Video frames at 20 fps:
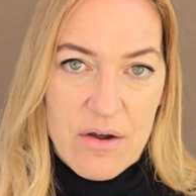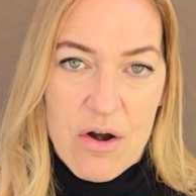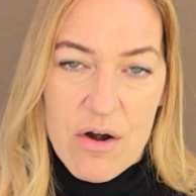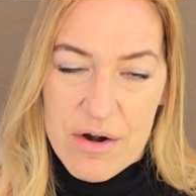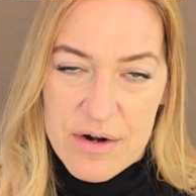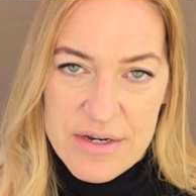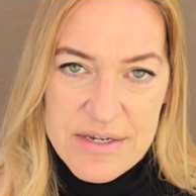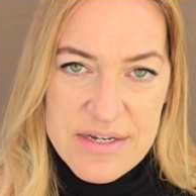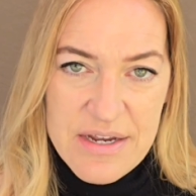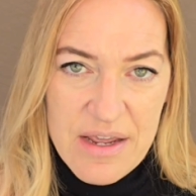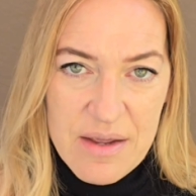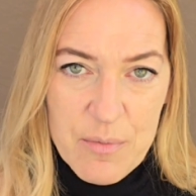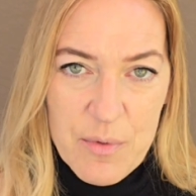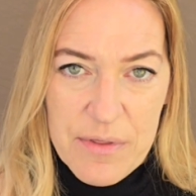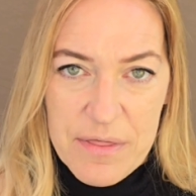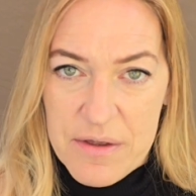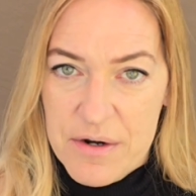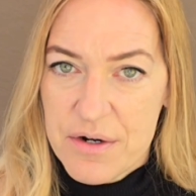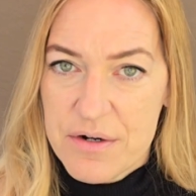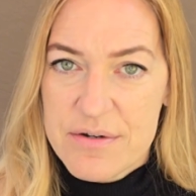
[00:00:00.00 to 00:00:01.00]
archetype
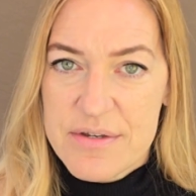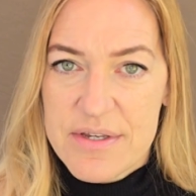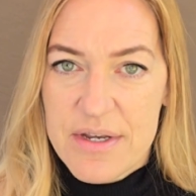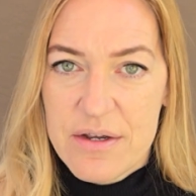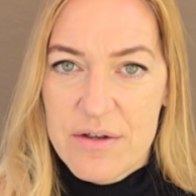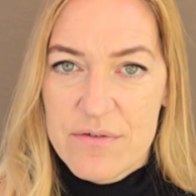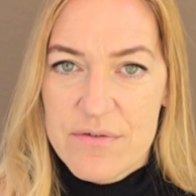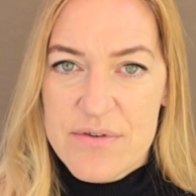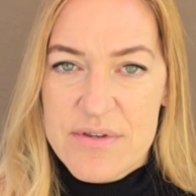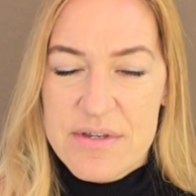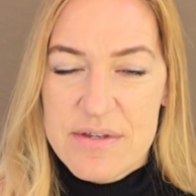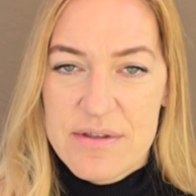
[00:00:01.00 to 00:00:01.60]
within ourselves.